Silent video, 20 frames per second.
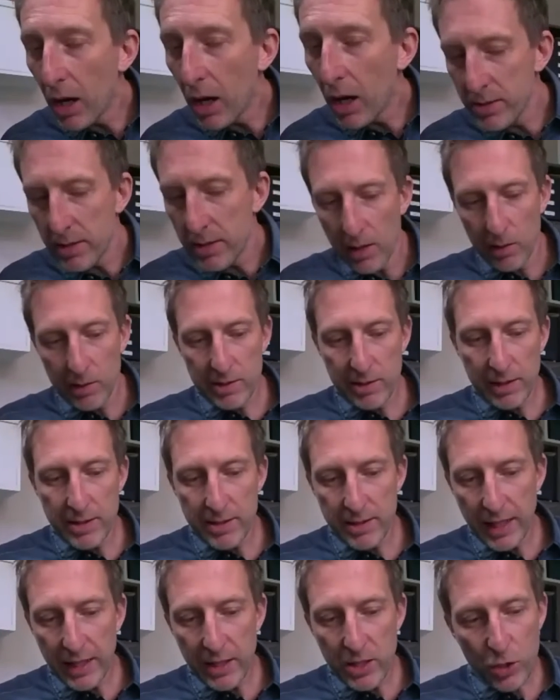I was I was
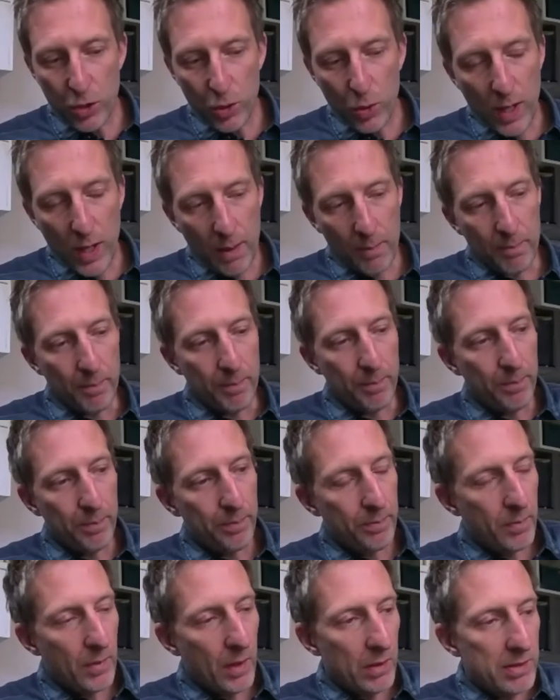listening to um
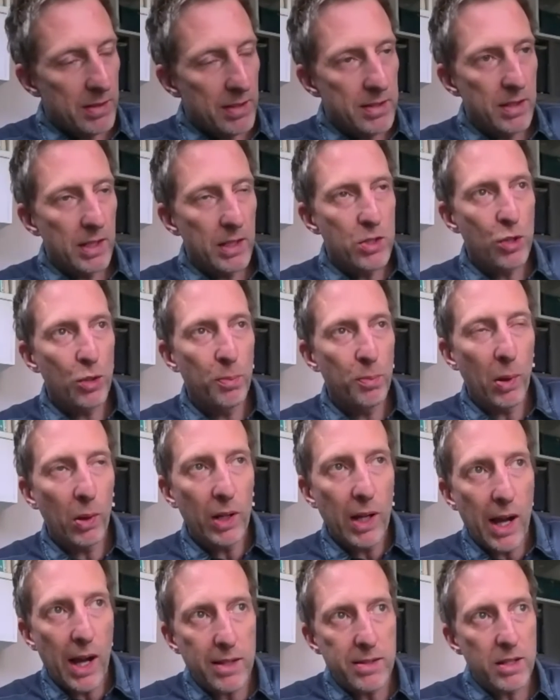I was listening to a
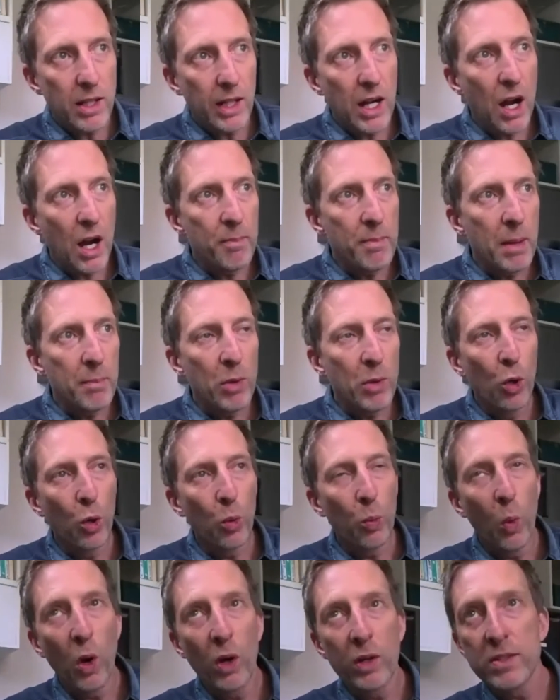podcast. I can't remember who it
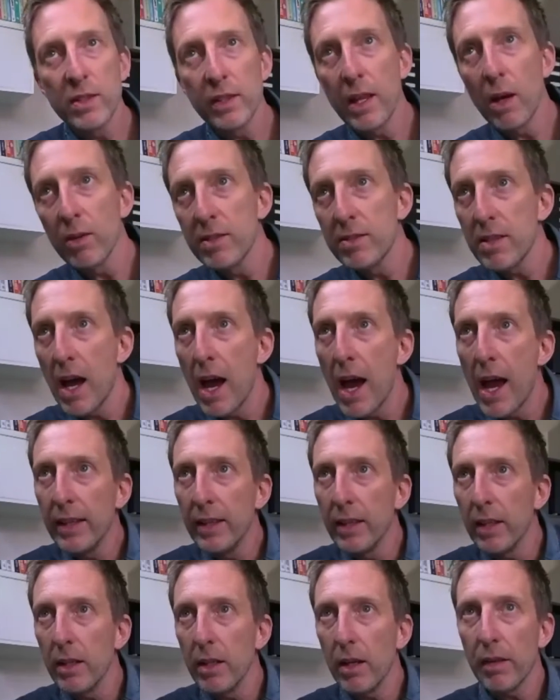was, and they were saying
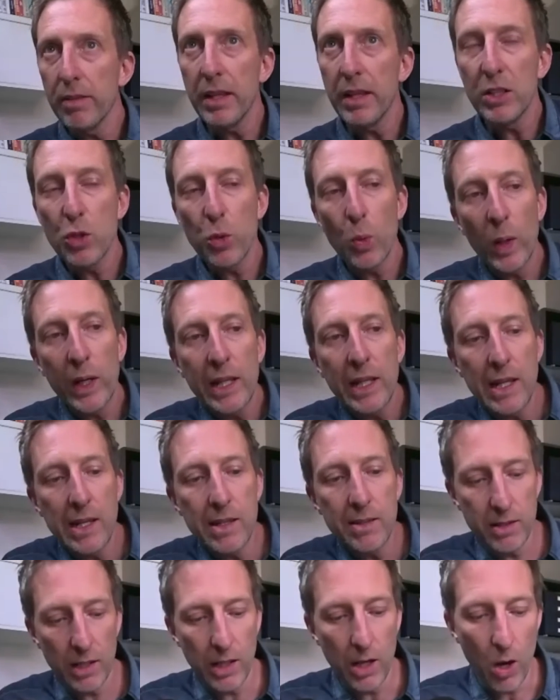that I think twenty
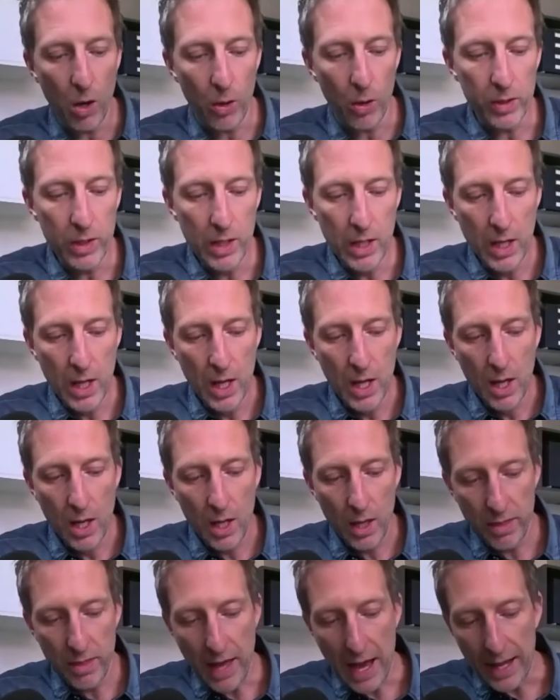years ago
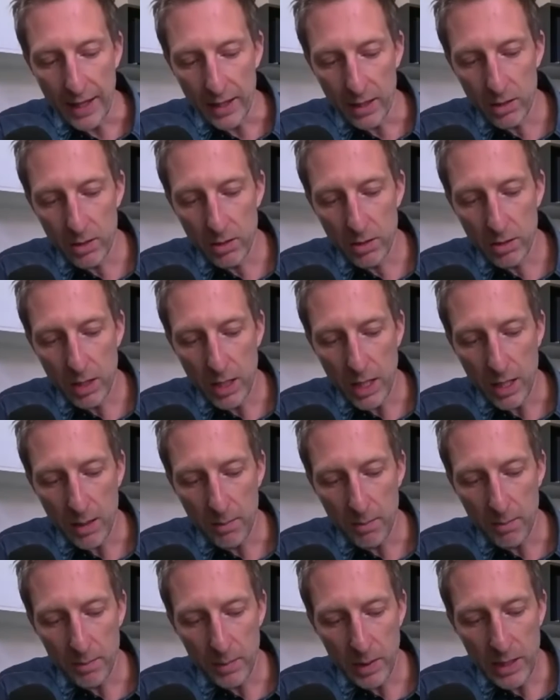that
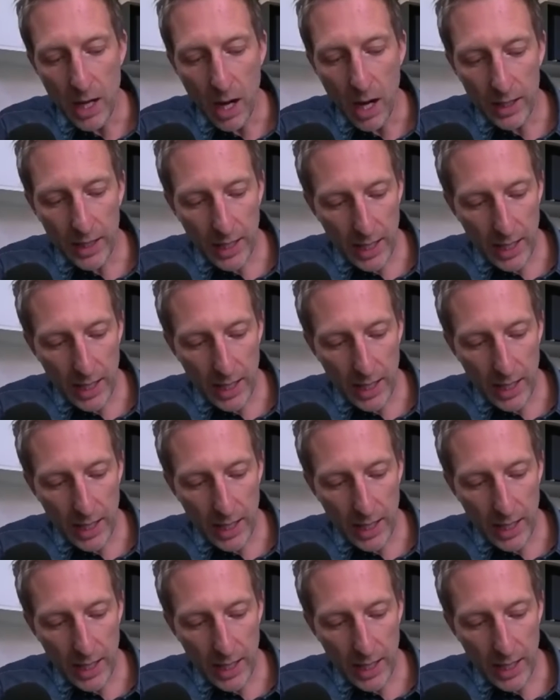um, young